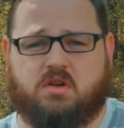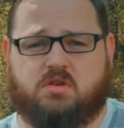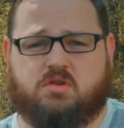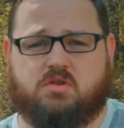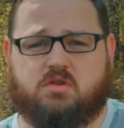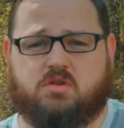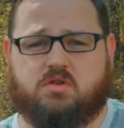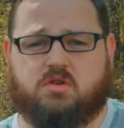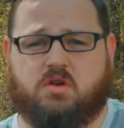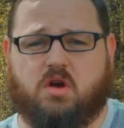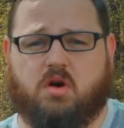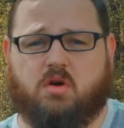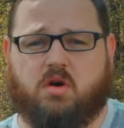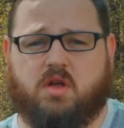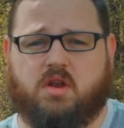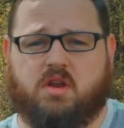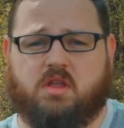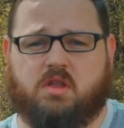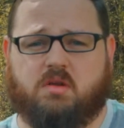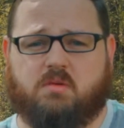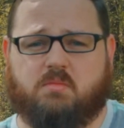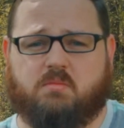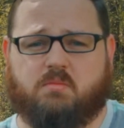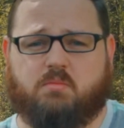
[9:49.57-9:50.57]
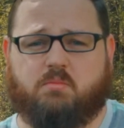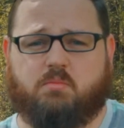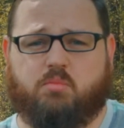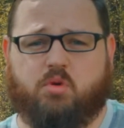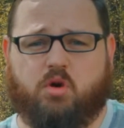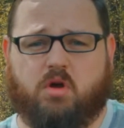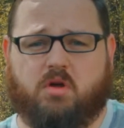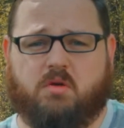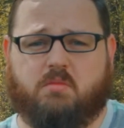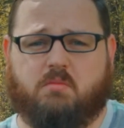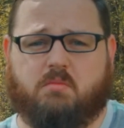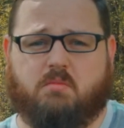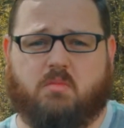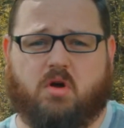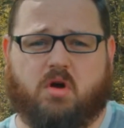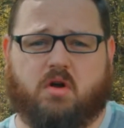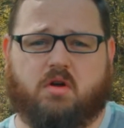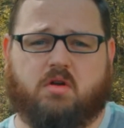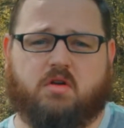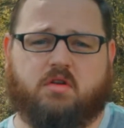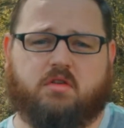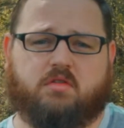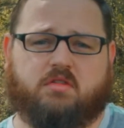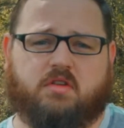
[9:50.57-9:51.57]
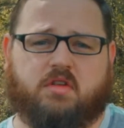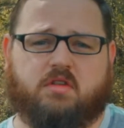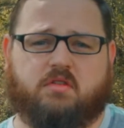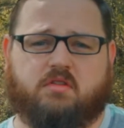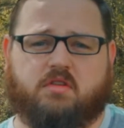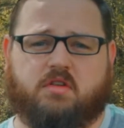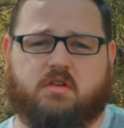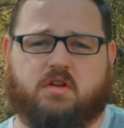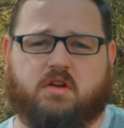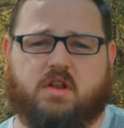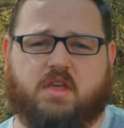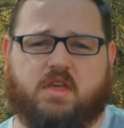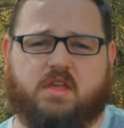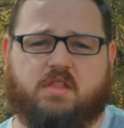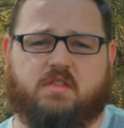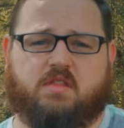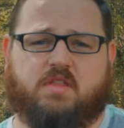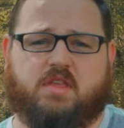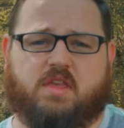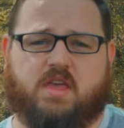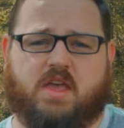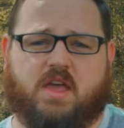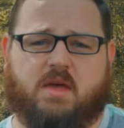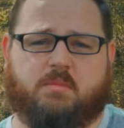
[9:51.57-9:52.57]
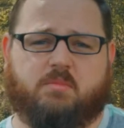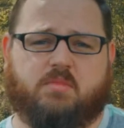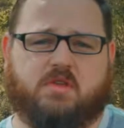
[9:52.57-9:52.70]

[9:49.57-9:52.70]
to go in and put markers in. So you're going to hit the M